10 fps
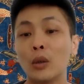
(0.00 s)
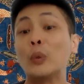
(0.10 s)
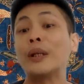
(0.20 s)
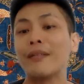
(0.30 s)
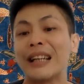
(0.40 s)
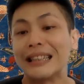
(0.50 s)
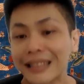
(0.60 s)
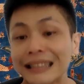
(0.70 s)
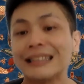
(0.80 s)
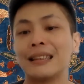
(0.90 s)
would have
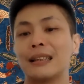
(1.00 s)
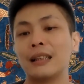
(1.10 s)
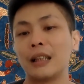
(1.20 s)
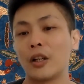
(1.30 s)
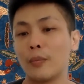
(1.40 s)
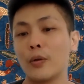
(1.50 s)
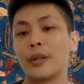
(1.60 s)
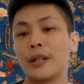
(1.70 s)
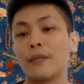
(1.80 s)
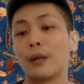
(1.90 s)
existed in the
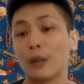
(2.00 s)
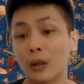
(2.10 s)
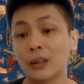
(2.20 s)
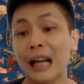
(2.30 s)
community for a long